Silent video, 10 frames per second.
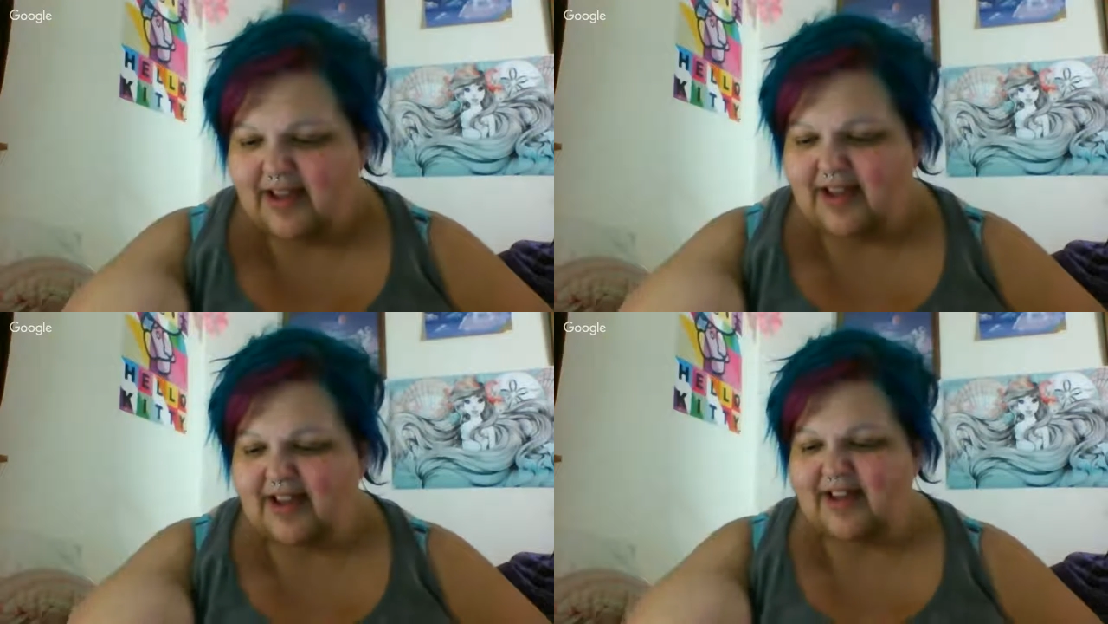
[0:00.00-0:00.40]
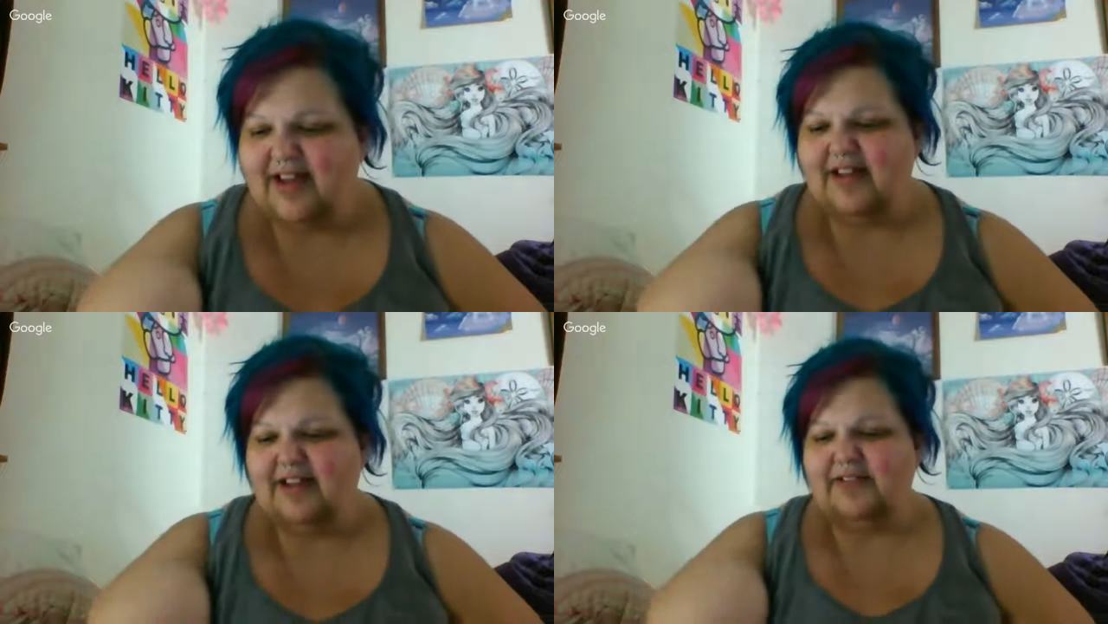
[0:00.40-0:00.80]

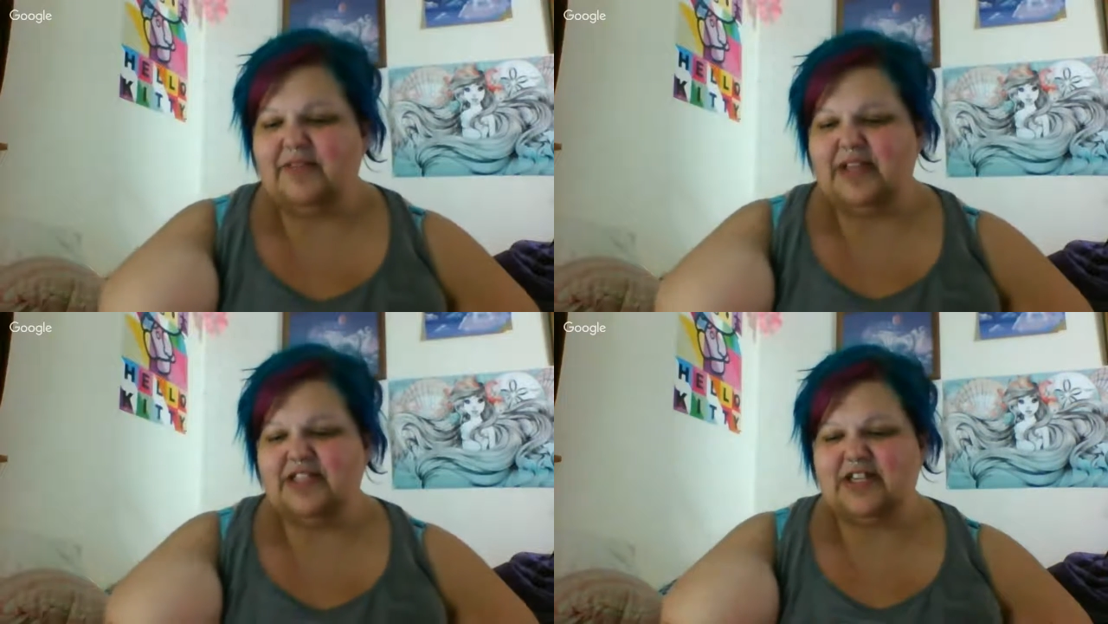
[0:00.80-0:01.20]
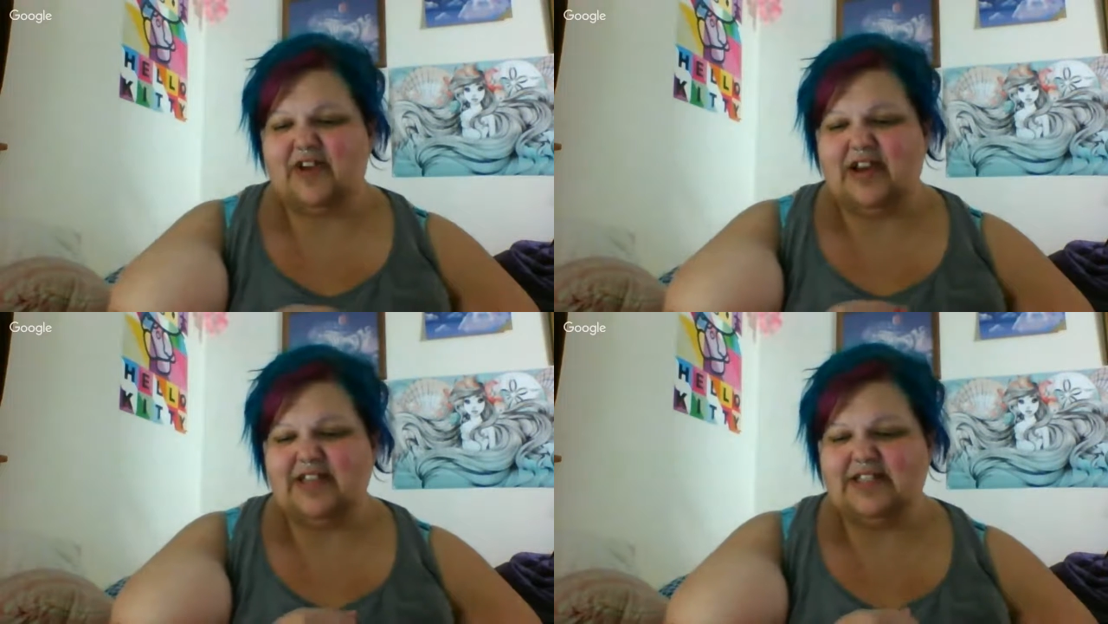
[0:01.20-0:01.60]
VSG
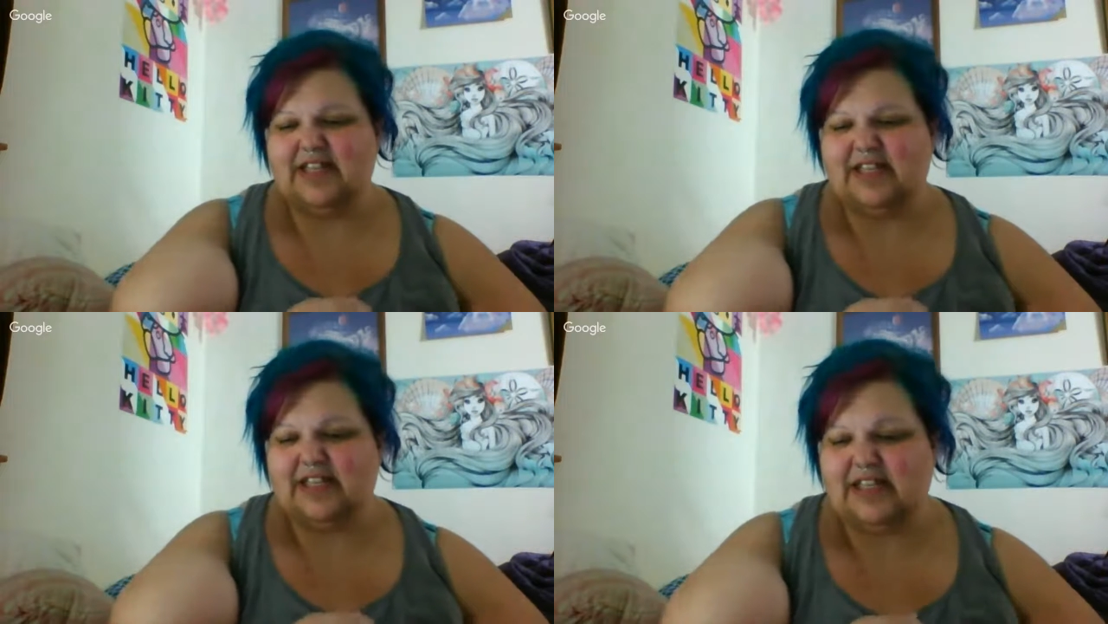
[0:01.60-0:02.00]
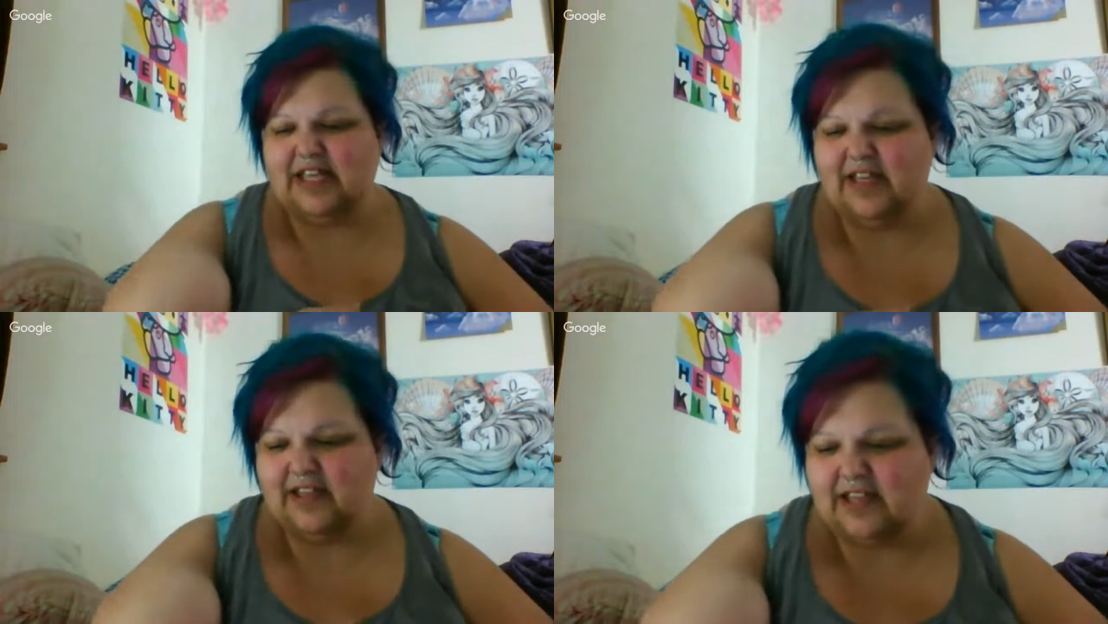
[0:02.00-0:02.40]
Granny said
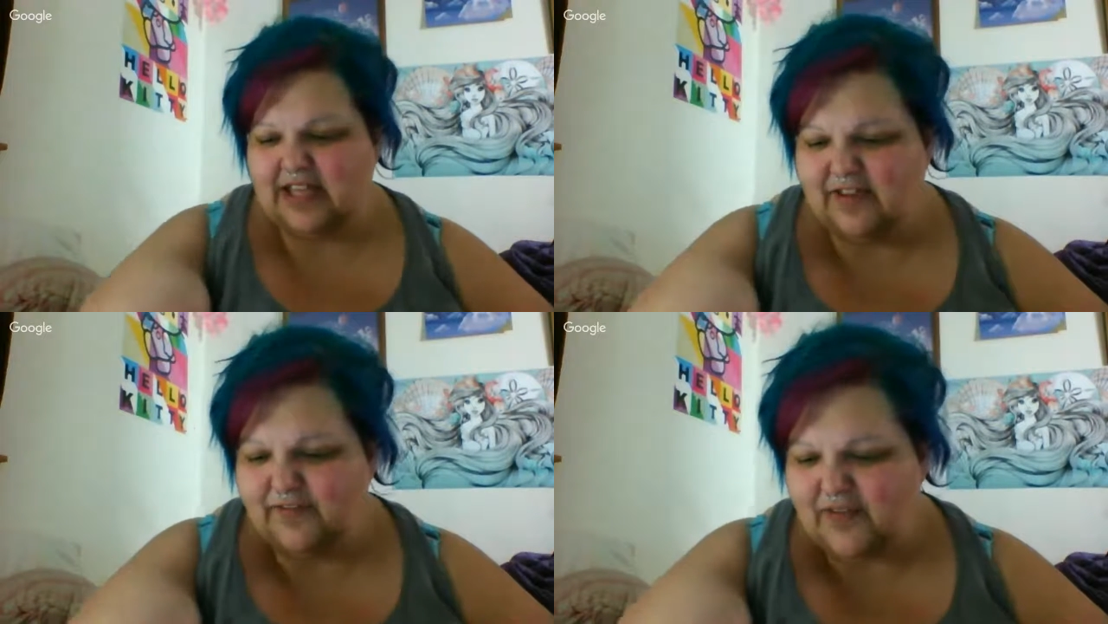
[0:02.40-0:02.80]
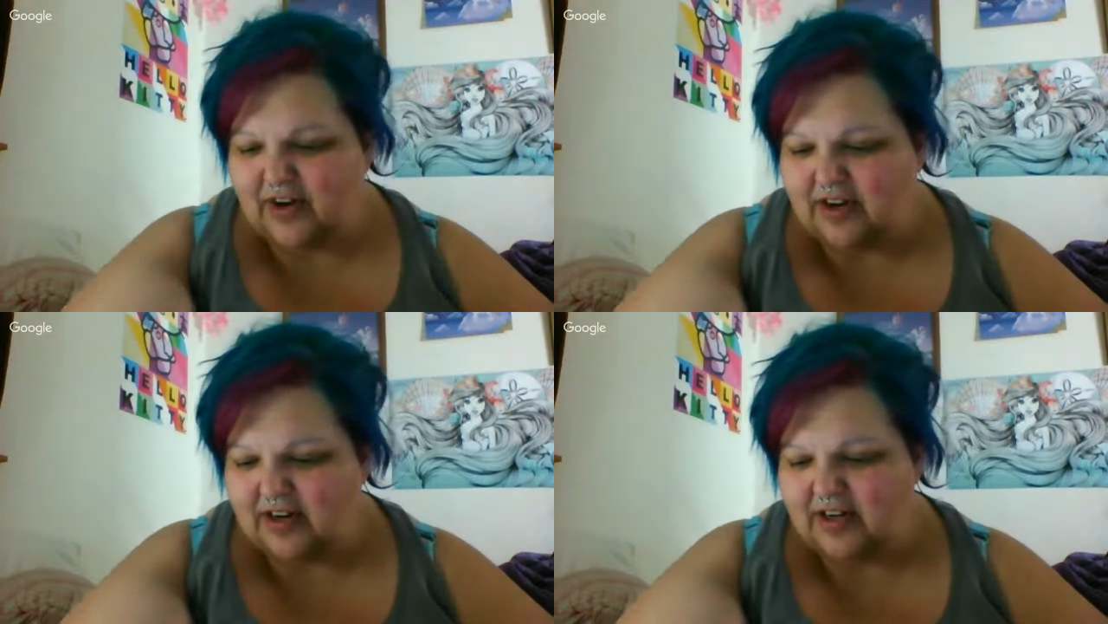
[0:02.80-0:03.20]
kefir.